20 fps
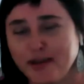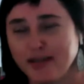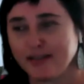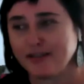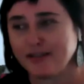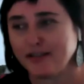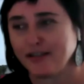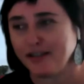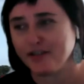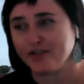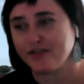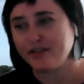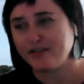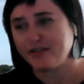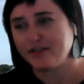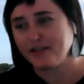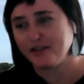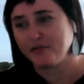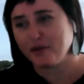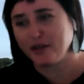always
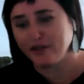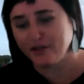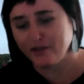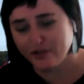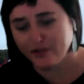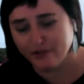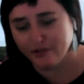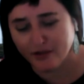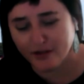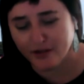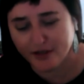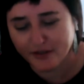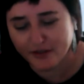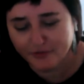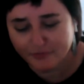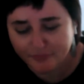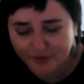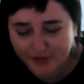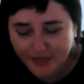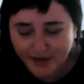interesting when you kind
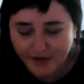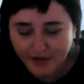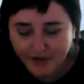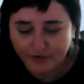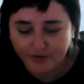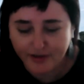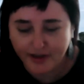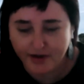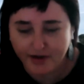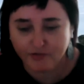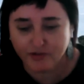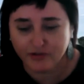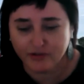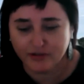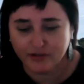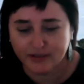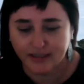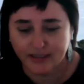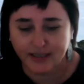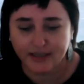of take on that role
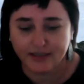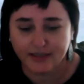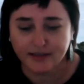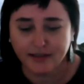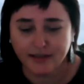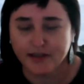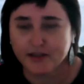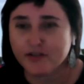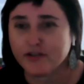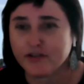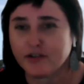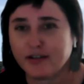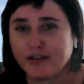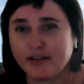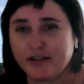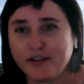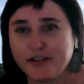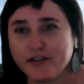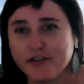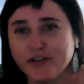as a guest lecturer
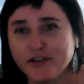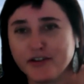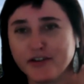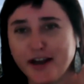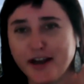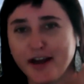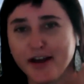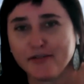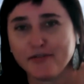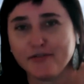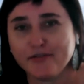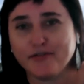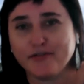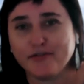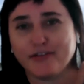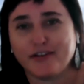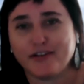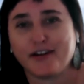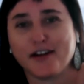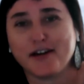and you don't have
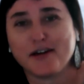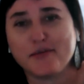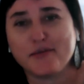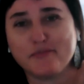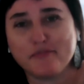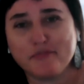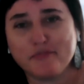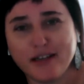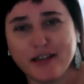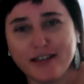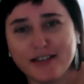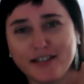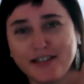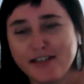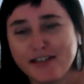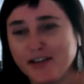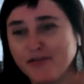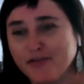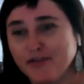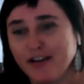
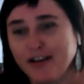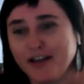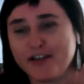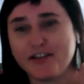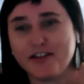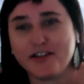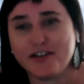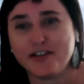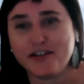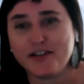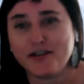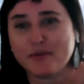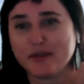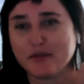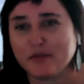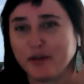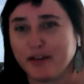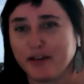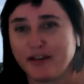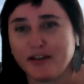existing relationships
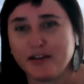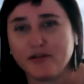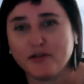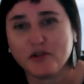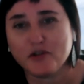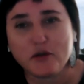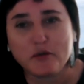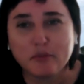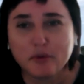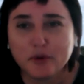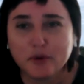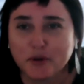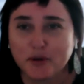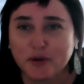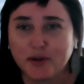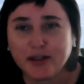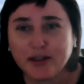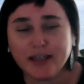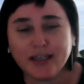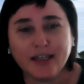with the group,
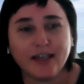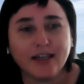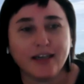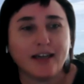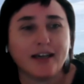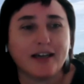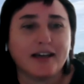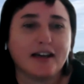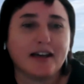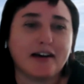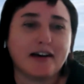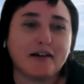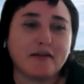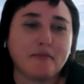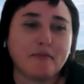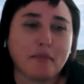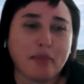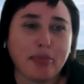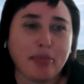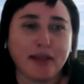or
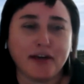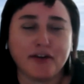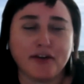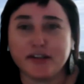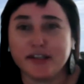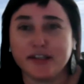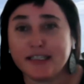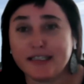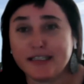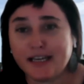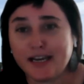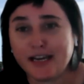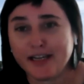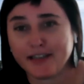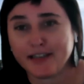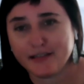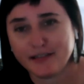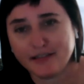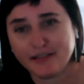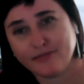in this
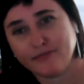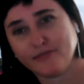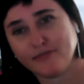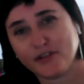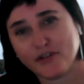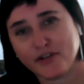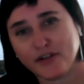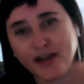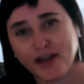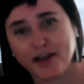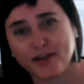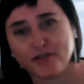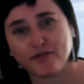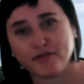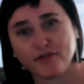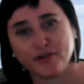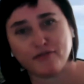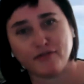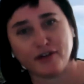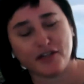case,
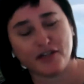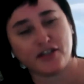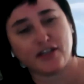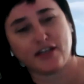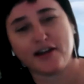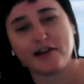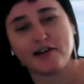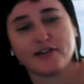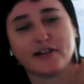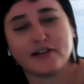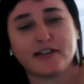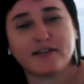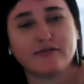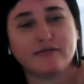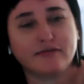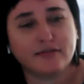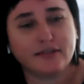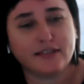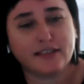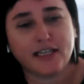Kathryn reaching out
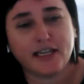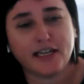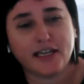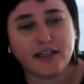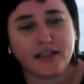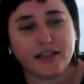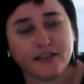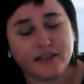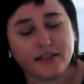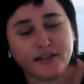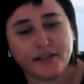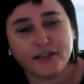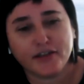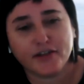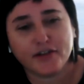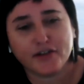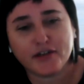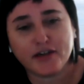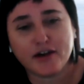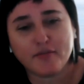and saying,
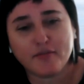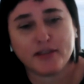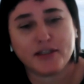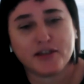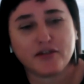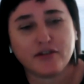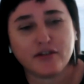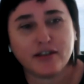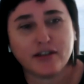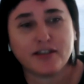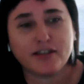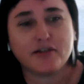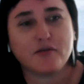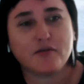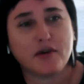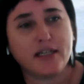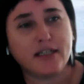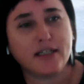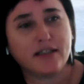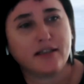come and talk. It's
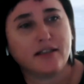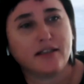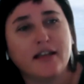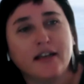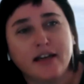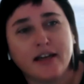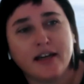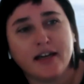always,